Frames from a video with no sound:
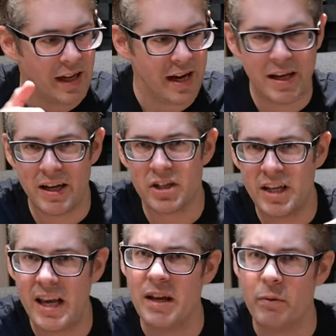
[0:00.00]

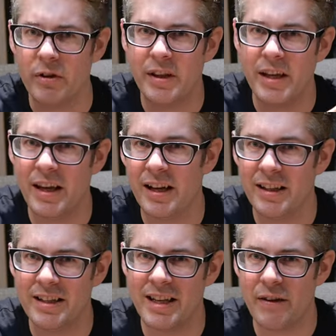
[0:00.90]
ADHD with the
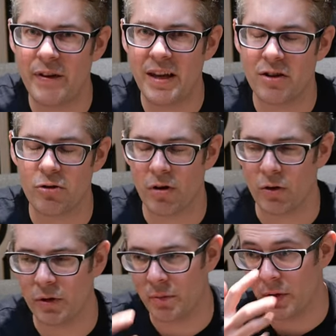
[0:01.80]
TV controller.